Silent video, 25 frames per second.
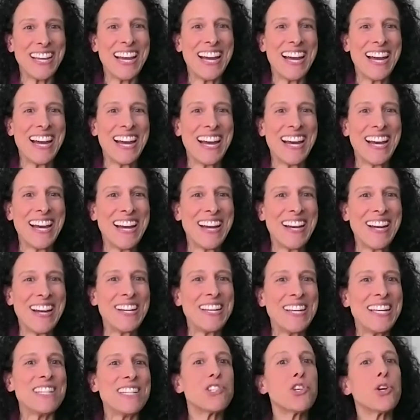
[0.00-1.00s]

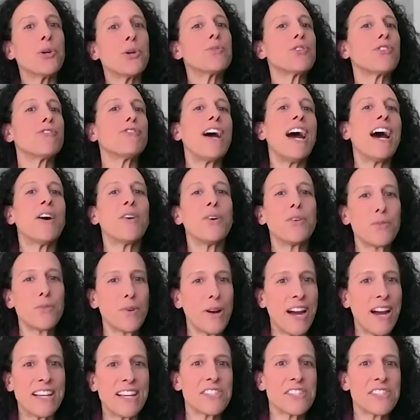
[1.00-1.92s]
uh, in terms of how